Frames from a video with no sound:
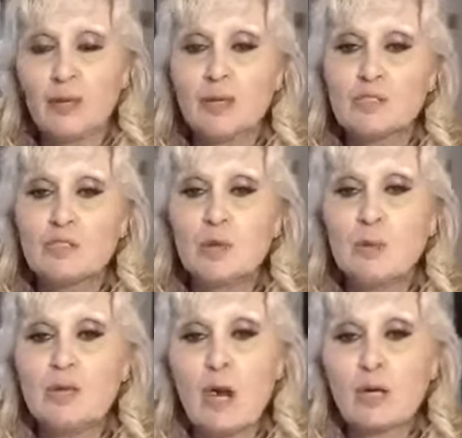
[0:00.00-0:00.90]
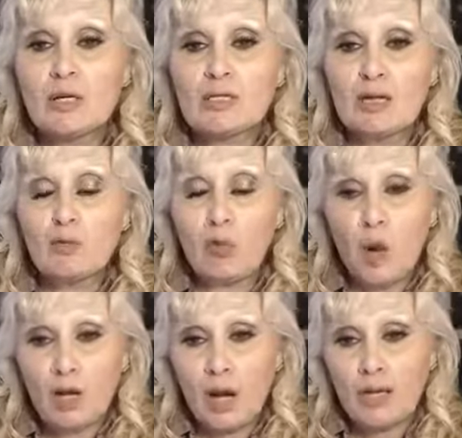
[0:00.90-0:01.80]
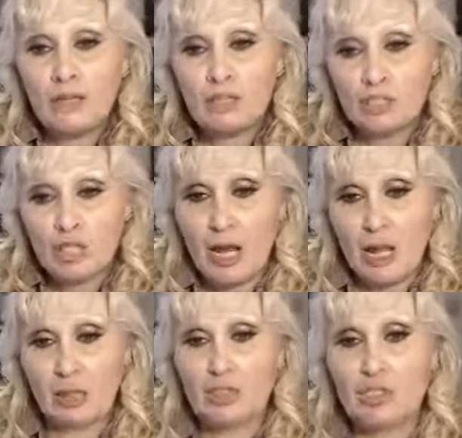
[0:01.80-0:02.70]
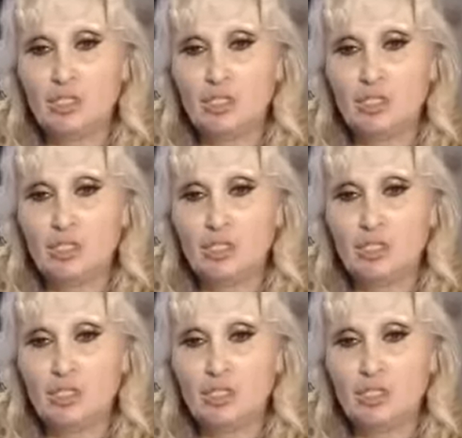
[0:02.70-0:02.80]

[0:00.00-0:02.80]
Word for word: So, regardless of what kind of a challenge